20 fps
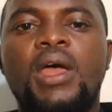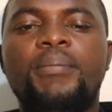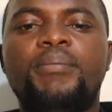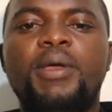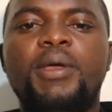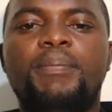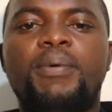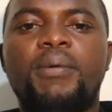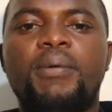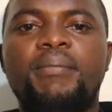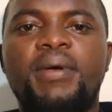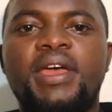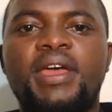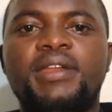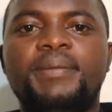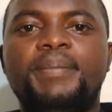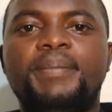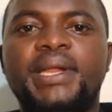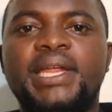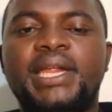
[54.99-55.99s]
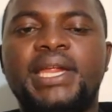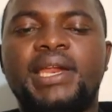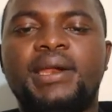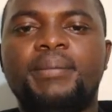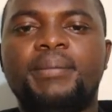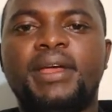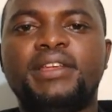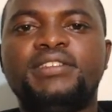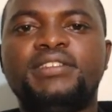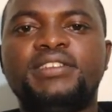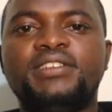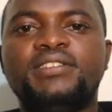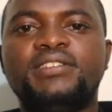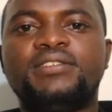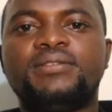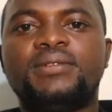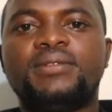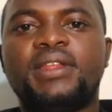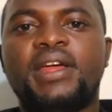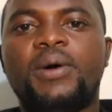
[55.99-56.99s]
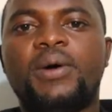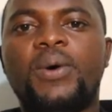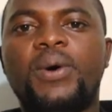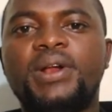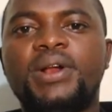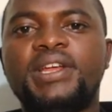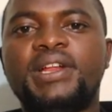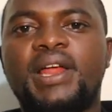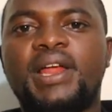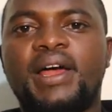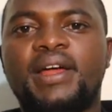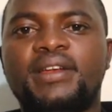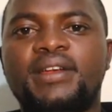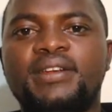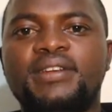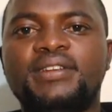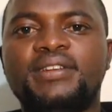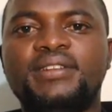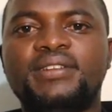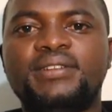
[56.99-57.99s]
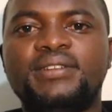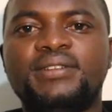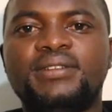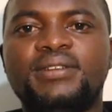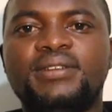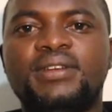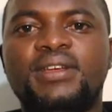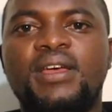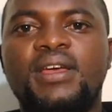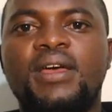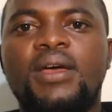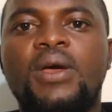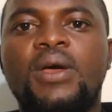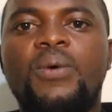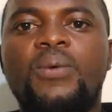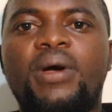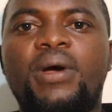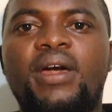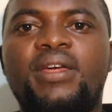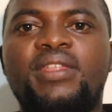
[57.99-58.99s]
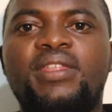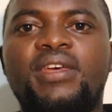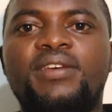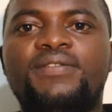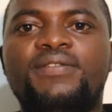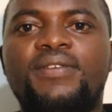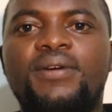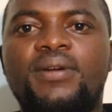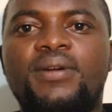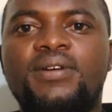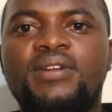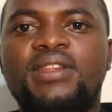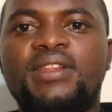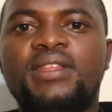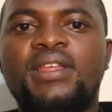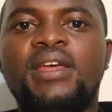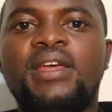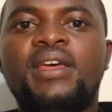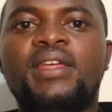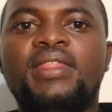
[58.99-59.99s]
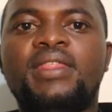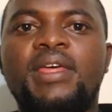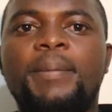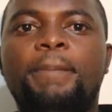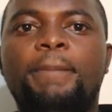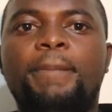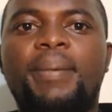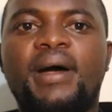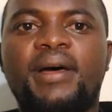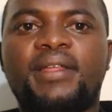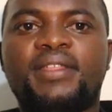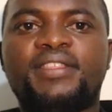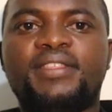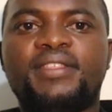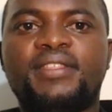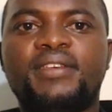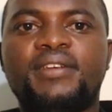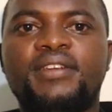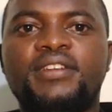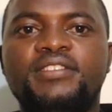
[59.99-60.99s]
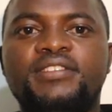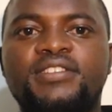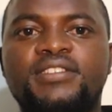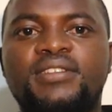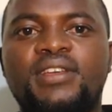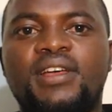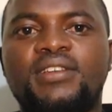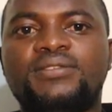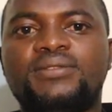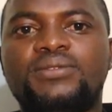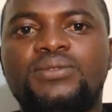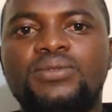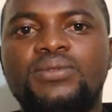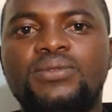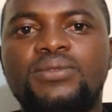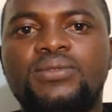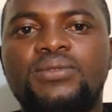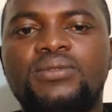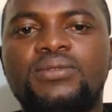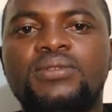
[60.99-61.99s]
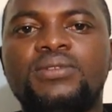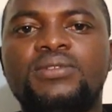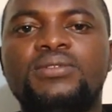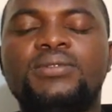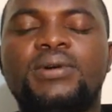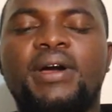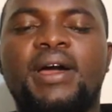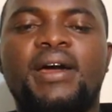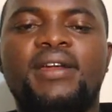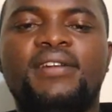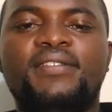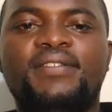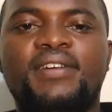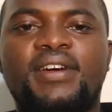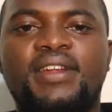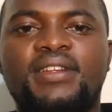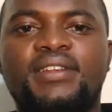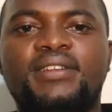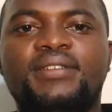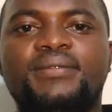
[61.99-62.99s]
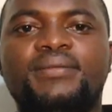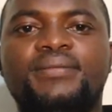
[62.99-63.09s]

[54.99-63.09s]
people made pilgrimages to the Holy Land, where they followed the path Jesus took to Calvary.